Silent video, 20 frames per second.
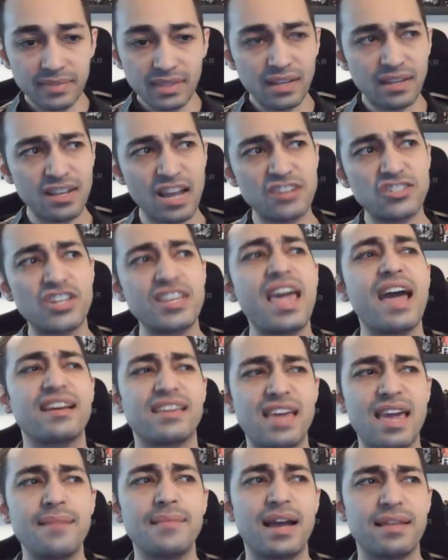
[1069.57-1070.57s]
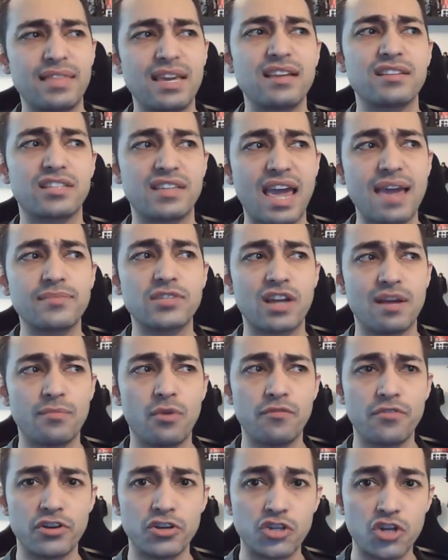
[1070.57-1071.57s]
Not yeah, game. I think it's Gamescom
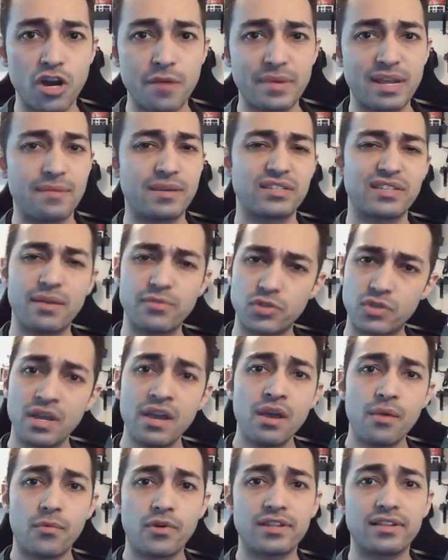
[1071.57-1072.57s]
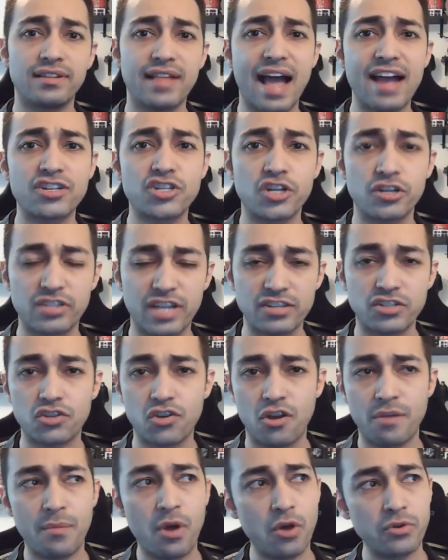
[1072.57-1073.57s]
over in Germany because that was one of the last shows I saw
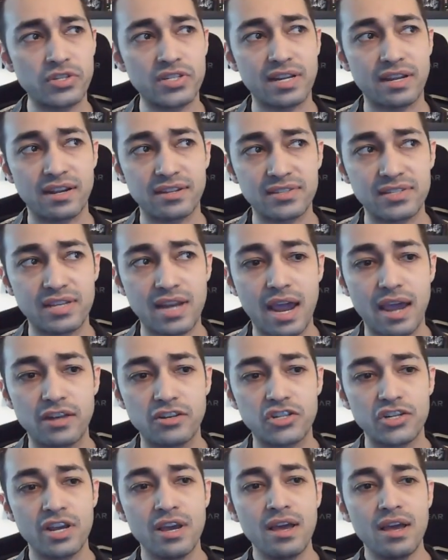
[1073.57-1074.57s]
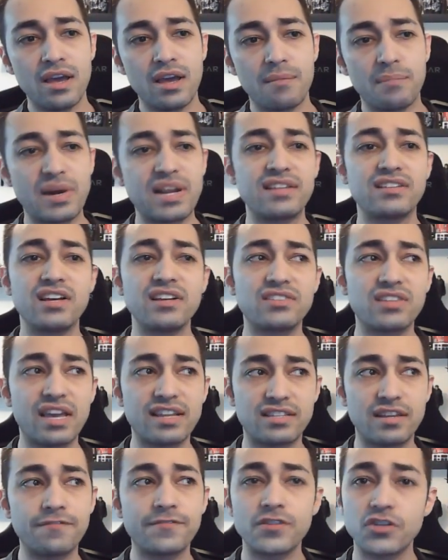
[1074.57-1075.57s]
him hosting on stage. But he does like
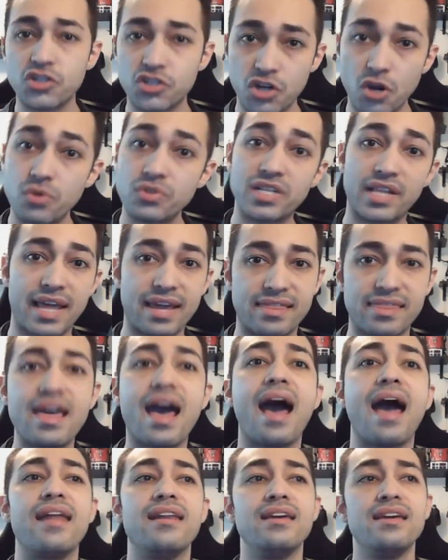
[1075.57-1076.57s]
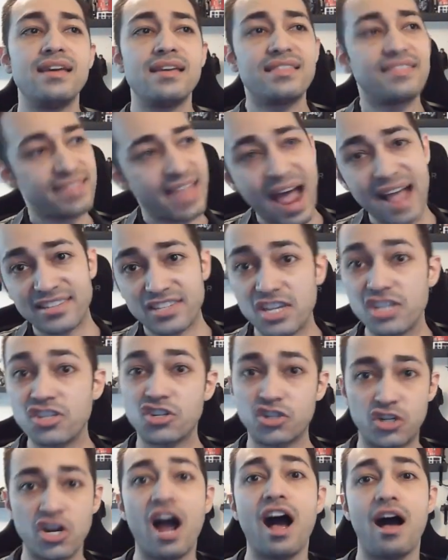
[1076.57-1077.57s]
different shows like that. That's his
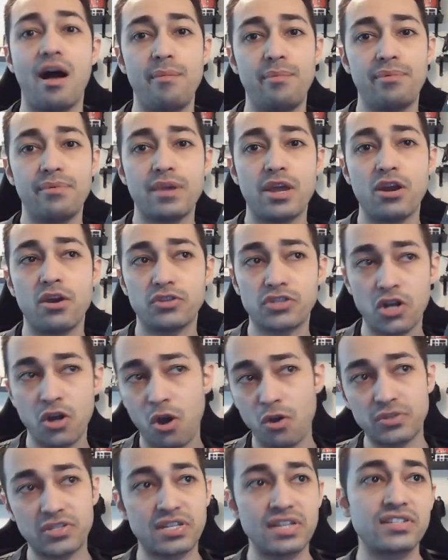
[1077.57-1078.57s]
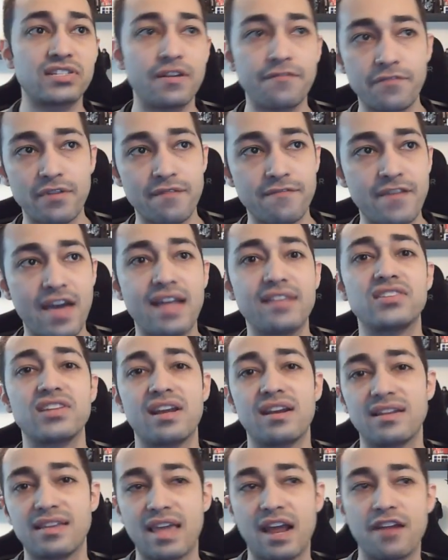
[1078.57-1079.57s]
job, you know, to host these different events
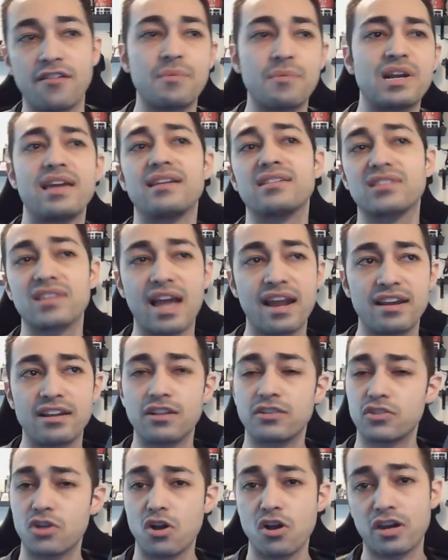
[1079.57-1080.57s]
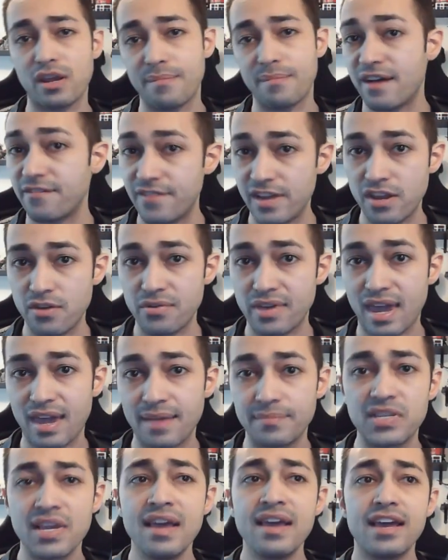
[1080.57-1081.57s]
and get everybody excited and talking about video
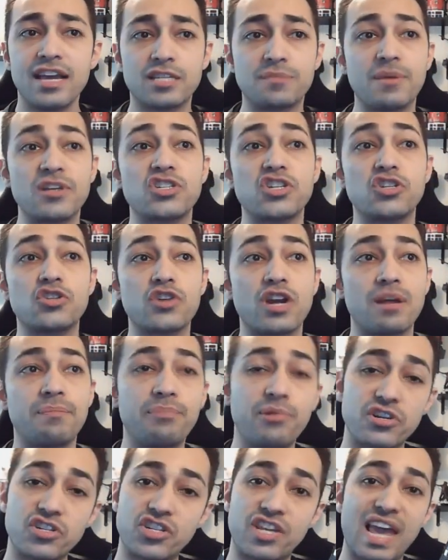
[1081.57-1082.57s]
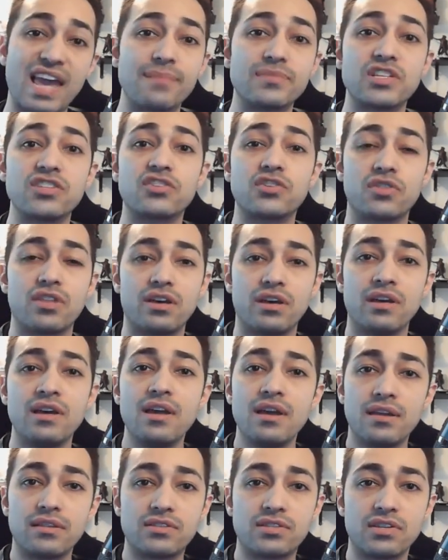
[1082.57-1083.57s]
games, especially trying to push games into the
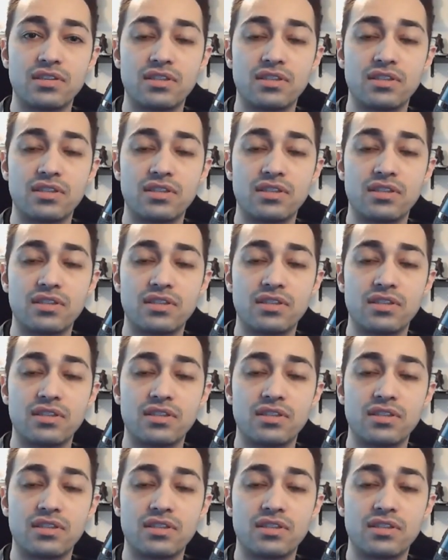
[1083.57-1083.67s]
to